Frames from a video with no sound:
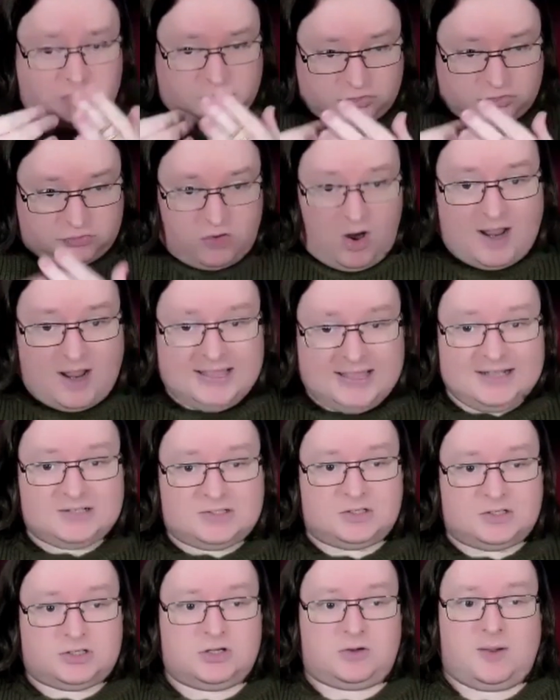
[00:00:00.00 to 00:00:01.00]
trying
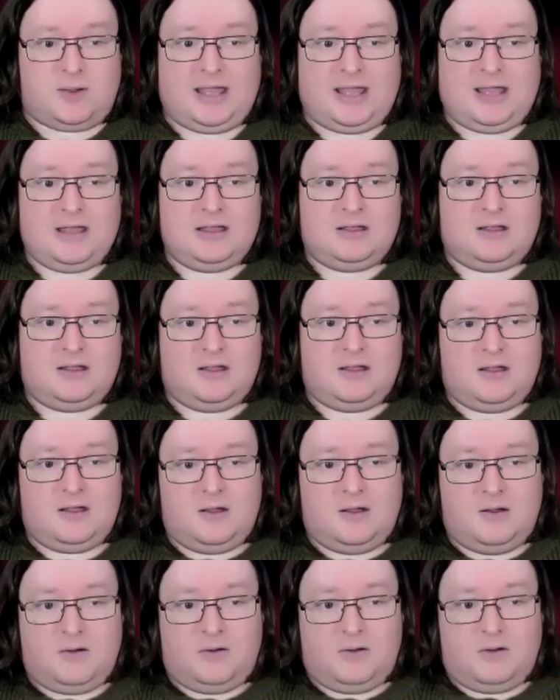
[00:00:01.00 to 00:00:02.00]
to do it
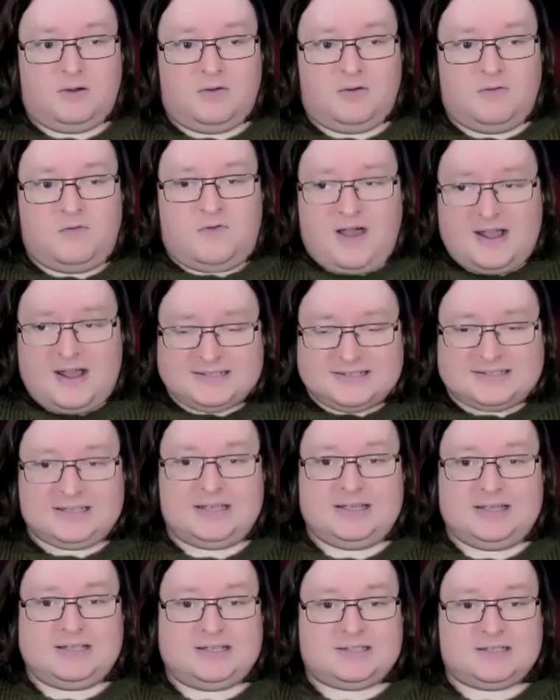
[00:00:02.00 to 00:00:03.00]

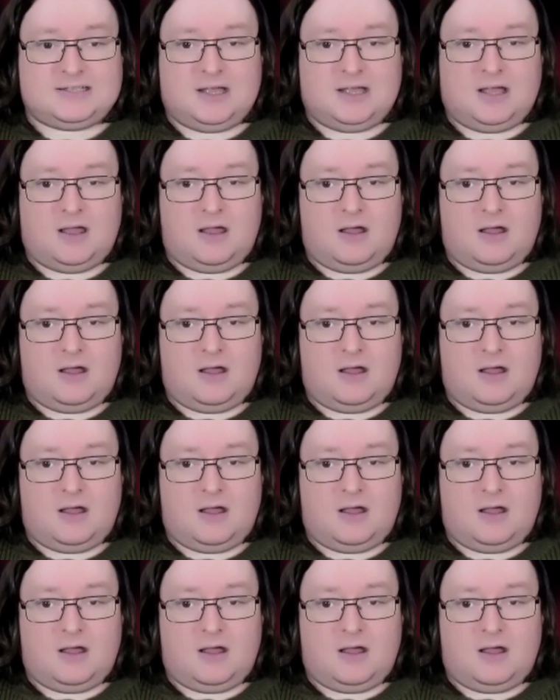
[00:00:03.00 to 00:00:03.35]
versus